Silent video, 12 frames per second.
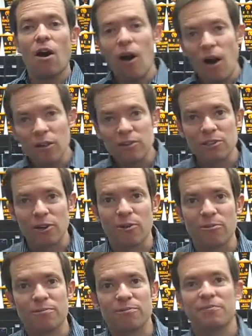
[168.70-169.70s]
Also,
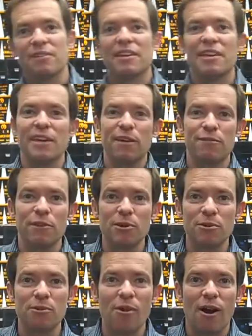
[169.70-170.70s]
if
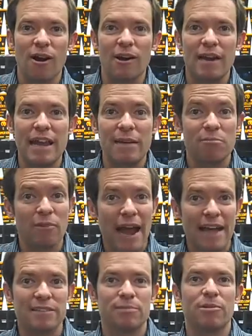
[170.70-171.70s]
you are a
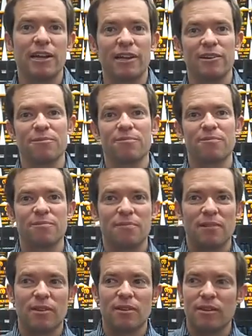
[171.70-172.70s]
brass player,
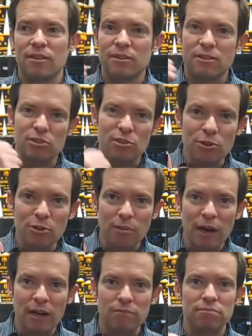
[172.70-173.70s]

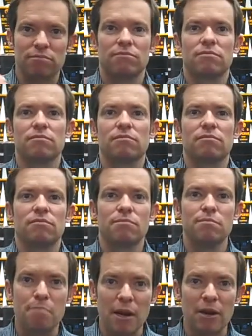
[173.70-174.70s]
tuba,
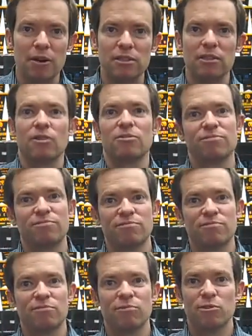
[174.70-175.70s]
baritone,
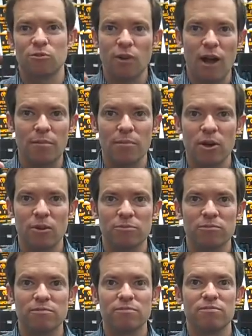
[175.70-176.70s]
trombone,
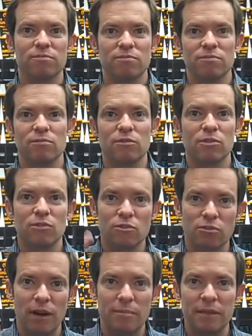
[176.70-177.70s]

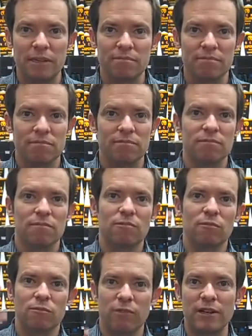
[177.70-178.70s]
trumpet,
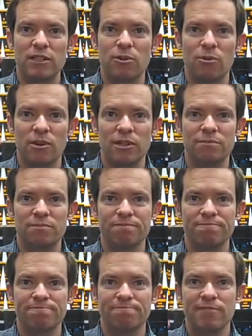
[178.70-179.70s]
French horn,
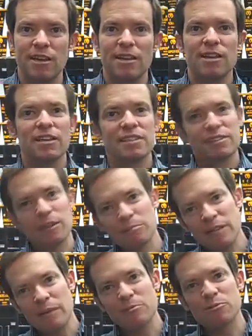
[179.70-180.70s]

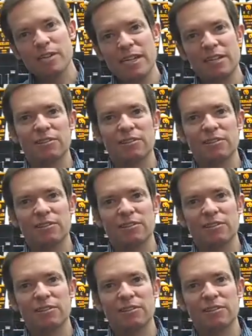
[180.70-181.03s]
sometimes we get a